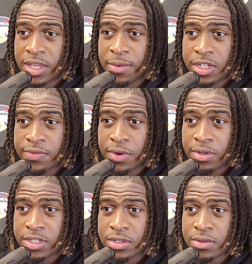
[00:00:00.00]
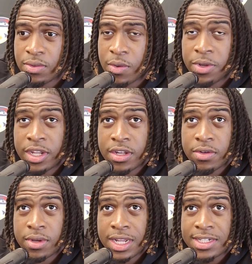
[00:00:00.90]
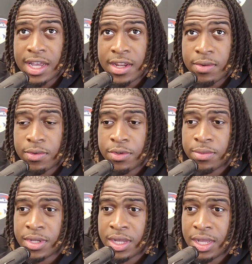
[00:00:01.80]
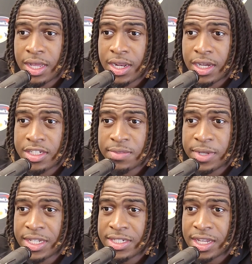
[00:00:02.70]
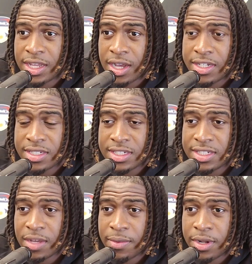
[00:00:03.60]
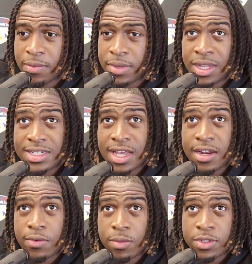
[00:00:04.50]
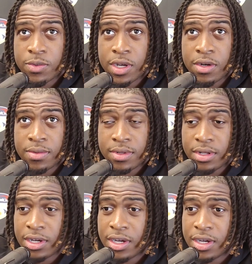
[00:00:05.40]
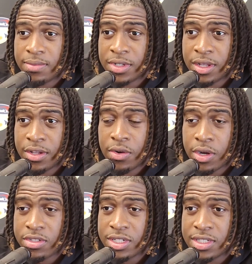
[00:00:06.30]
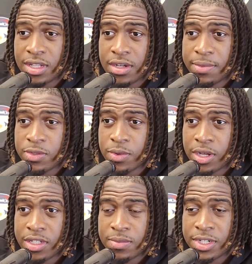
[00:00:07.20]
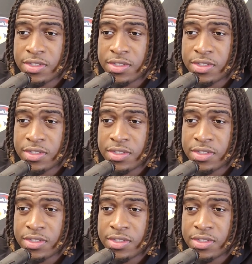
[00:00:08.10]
keeping us focused on what we need to do in that tight end room. And just me and Jay, honestly, stepping up in the tight end room as well. You know, coaching each other up as well as